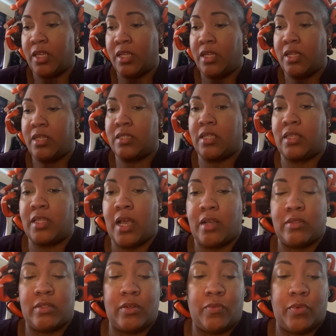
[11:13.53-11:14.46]
It's
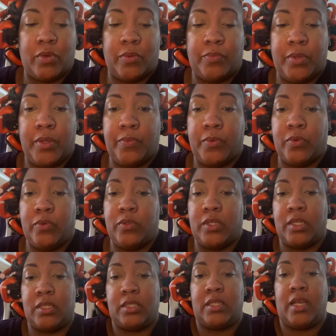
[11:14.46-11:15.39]
1,001 people who
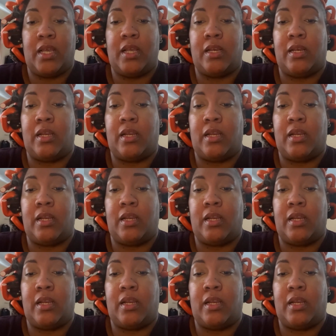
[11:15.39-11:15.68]
does that.